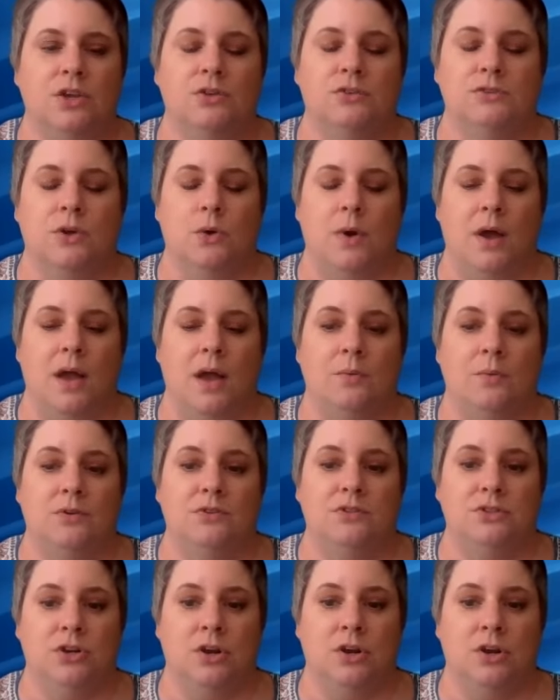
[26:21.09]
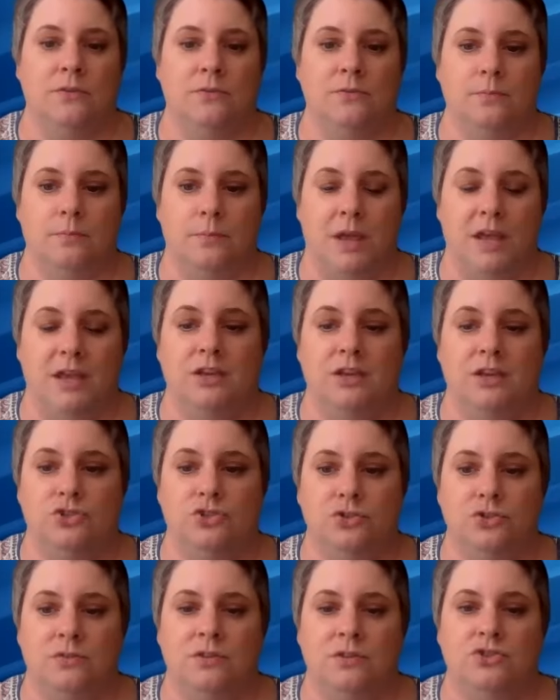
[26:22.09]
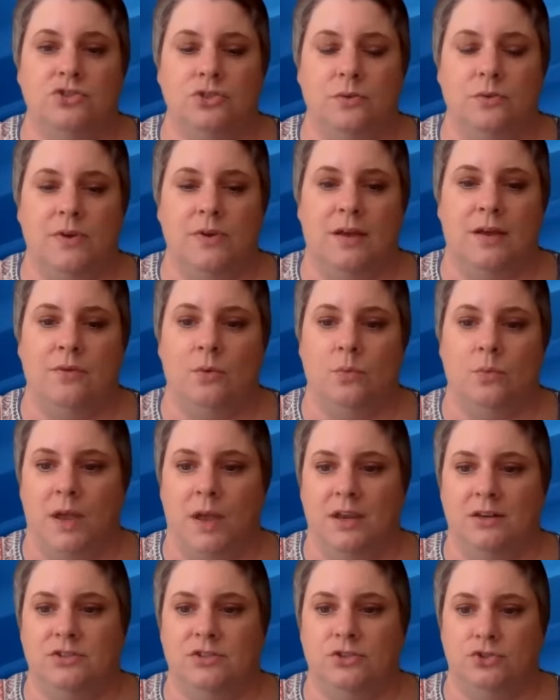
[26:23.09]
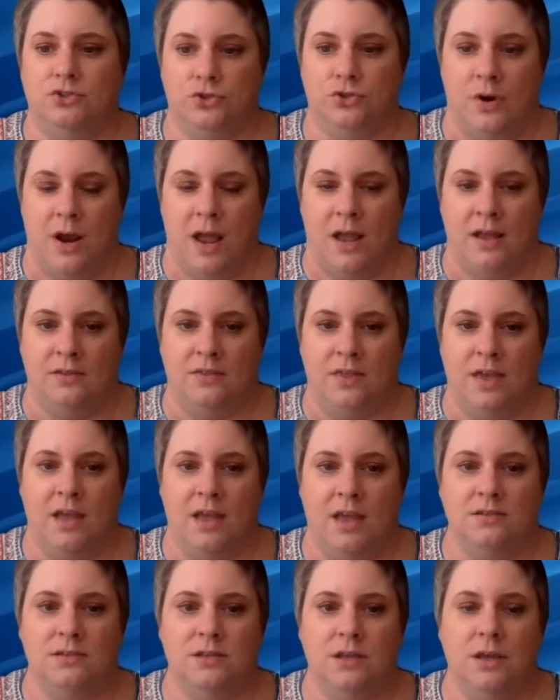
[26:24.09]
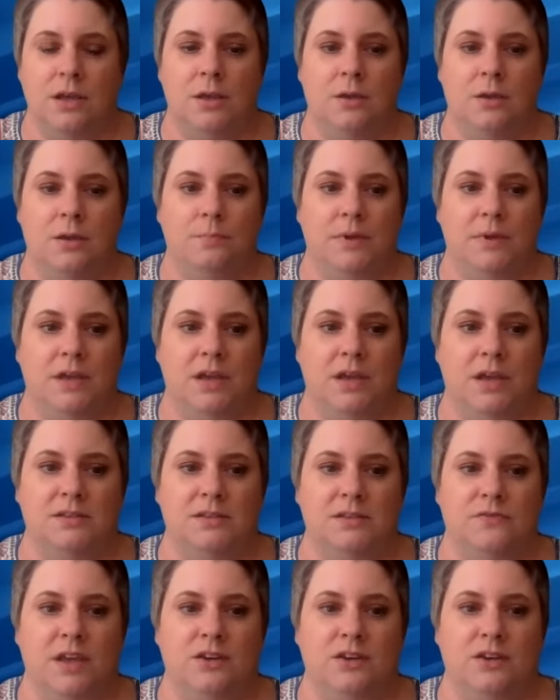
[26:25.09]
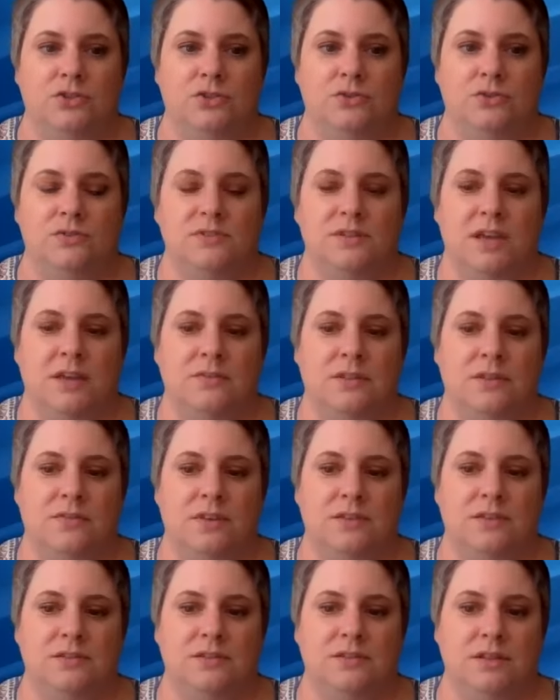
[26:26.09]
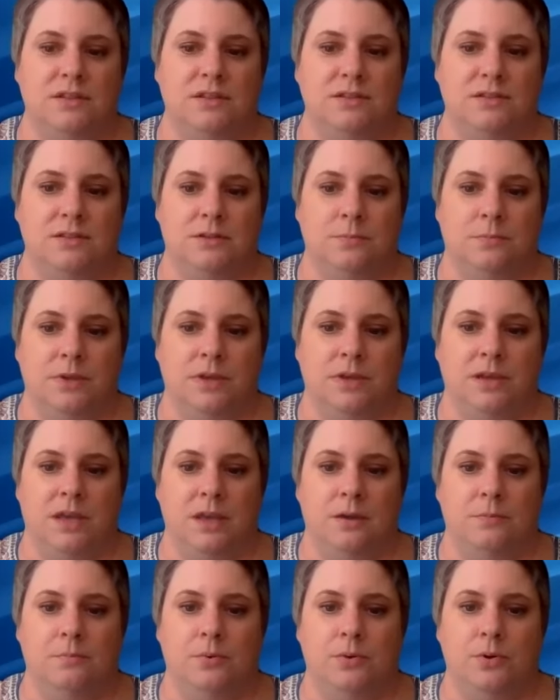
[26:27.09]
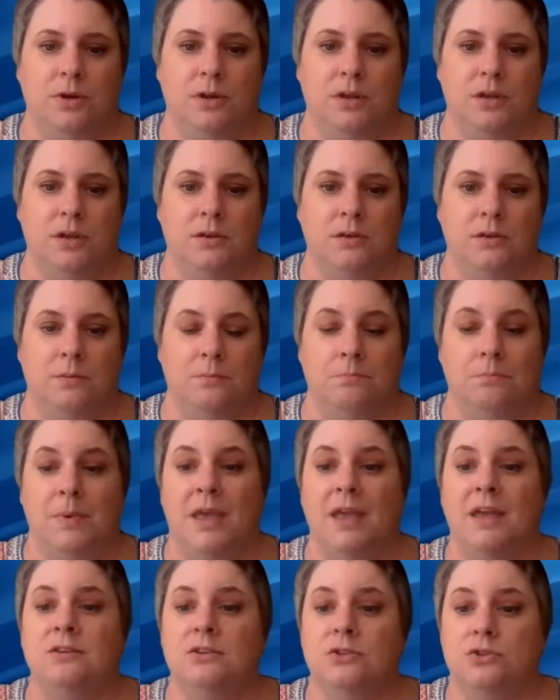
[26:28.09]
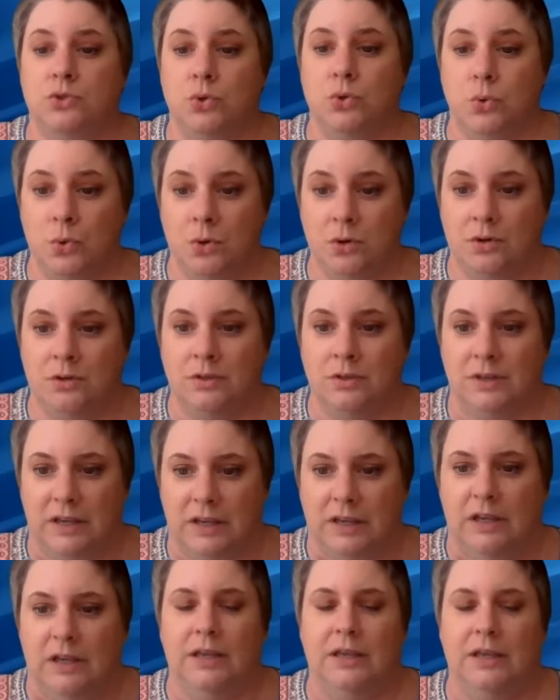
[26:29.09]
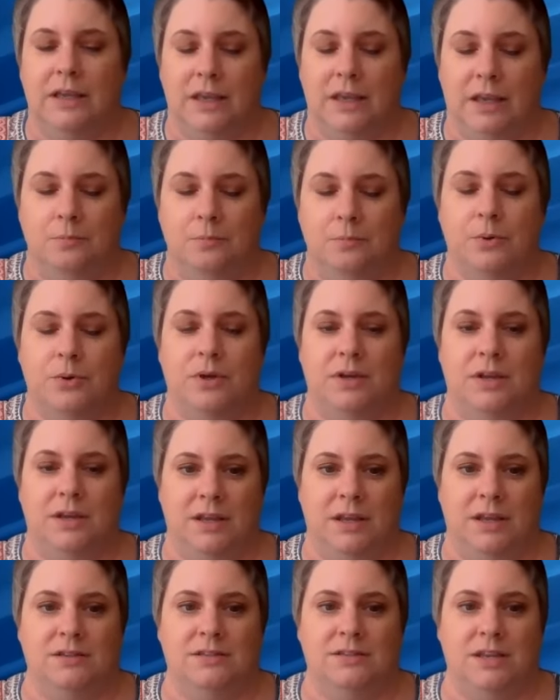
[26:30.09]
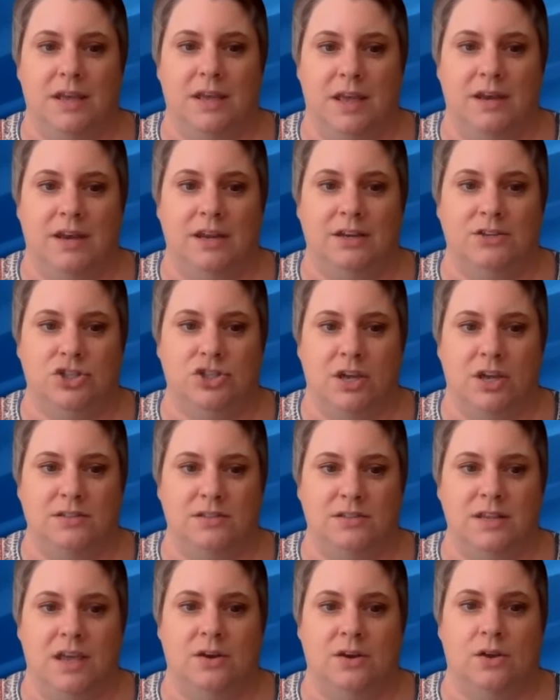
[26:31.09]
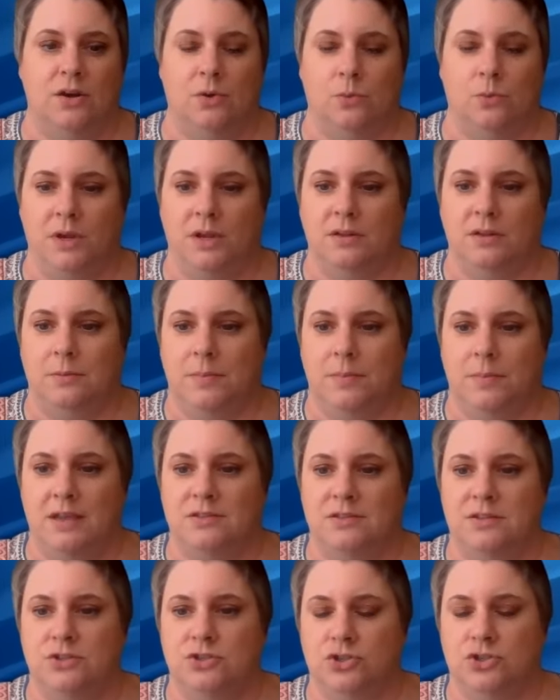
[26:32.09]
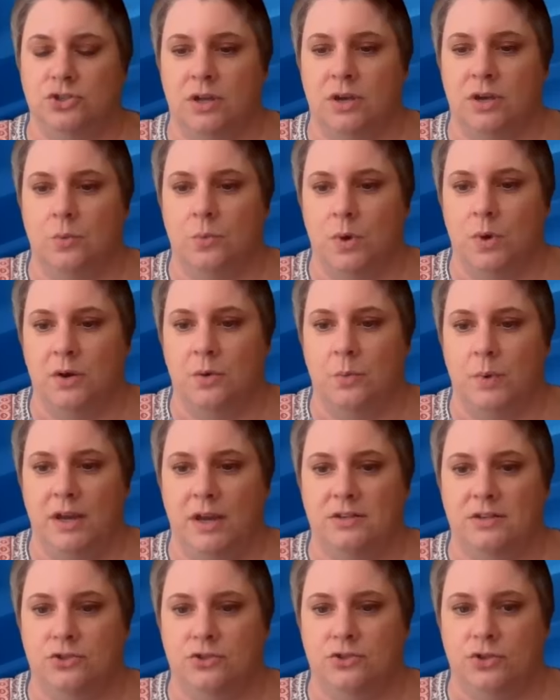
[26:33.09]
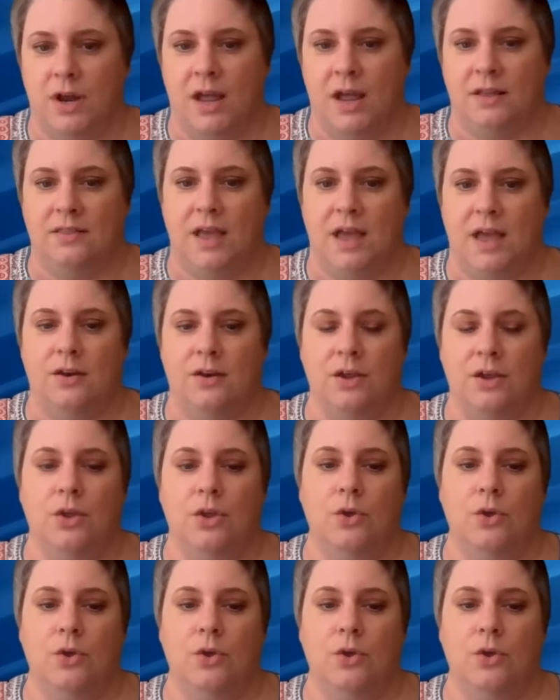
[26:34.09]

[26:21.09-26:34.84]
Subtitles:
So I would start making sure that you have a way to track that, because if they do say that this needs to be mandatorily inputted into NHSN on a weekly basis, you're going to want a way to track that.